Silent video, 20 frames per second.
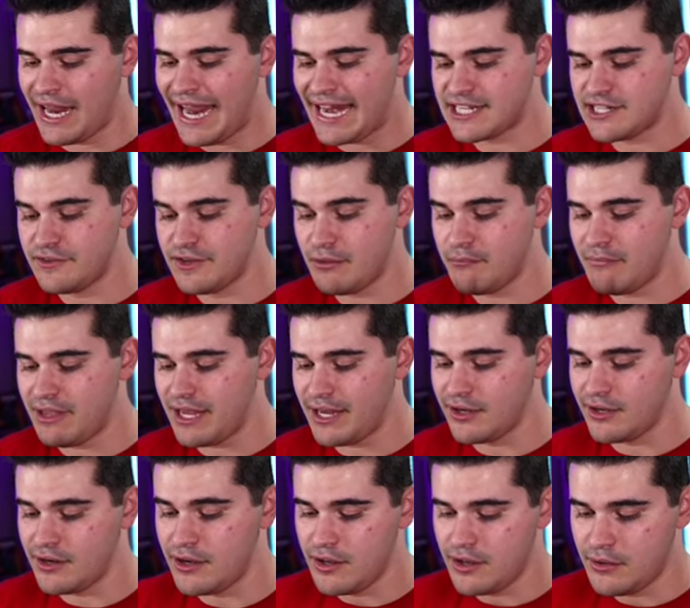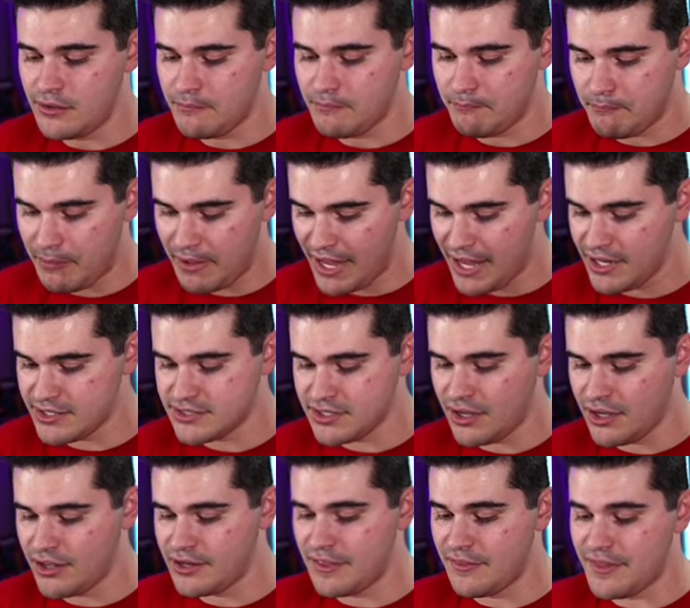activate main, pay a
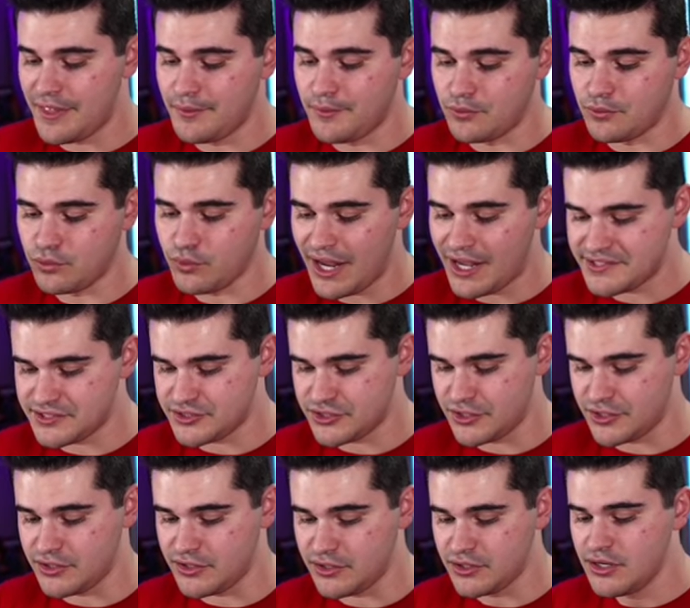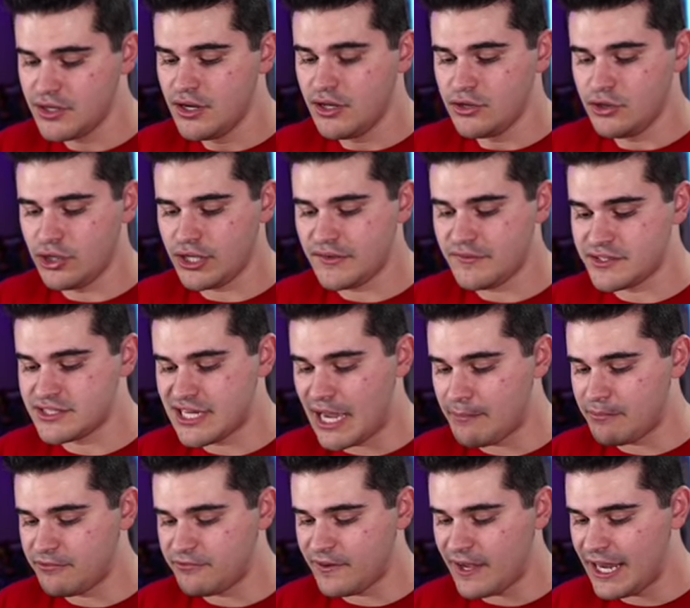Don, and then rest her. Look at the
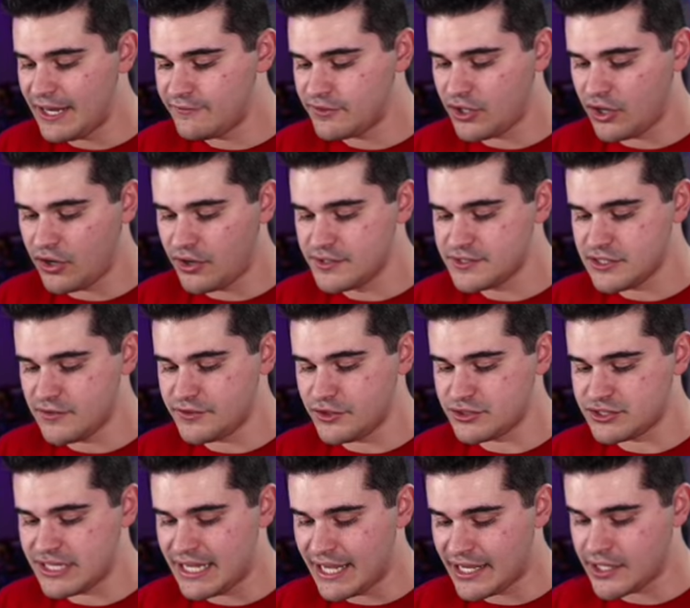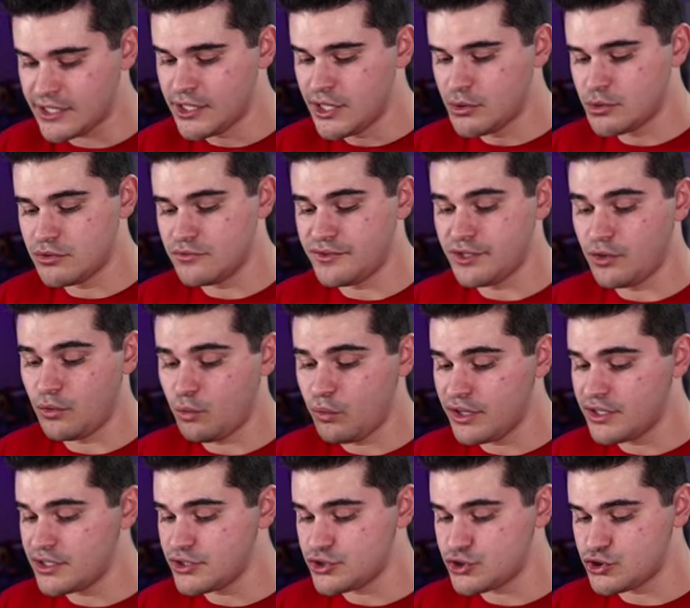top five cards of your deck, reveal
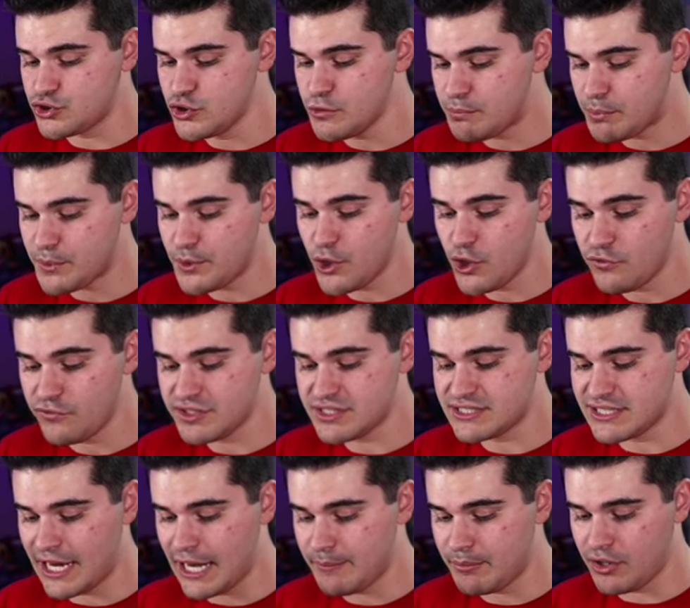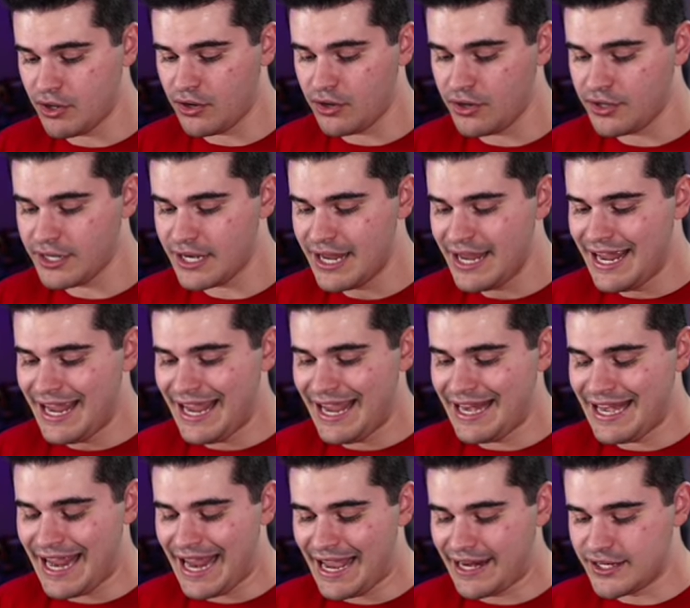one Supernova's type card,
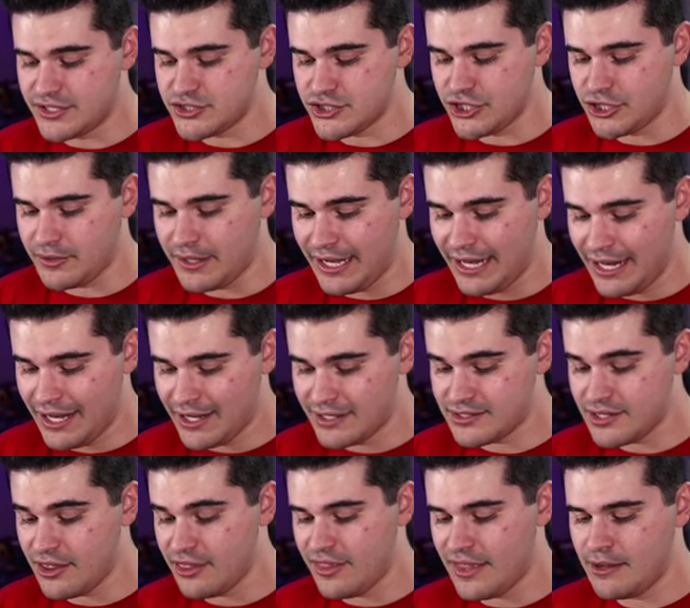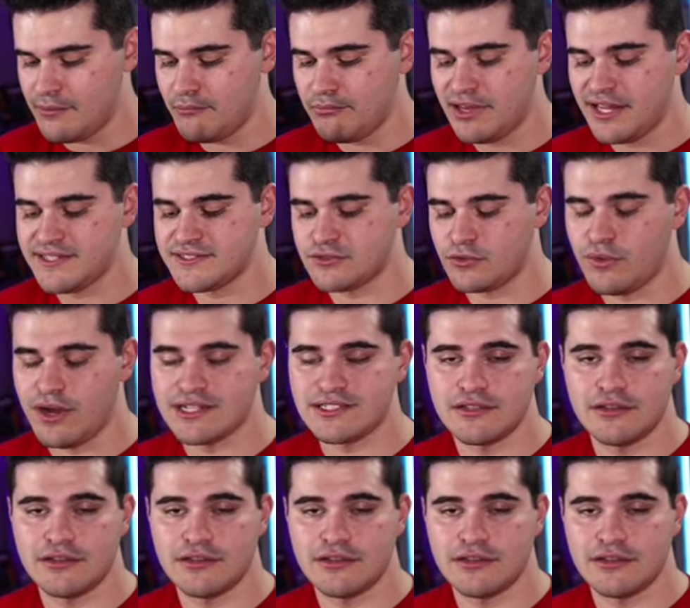and add it to your hand. Then place the rest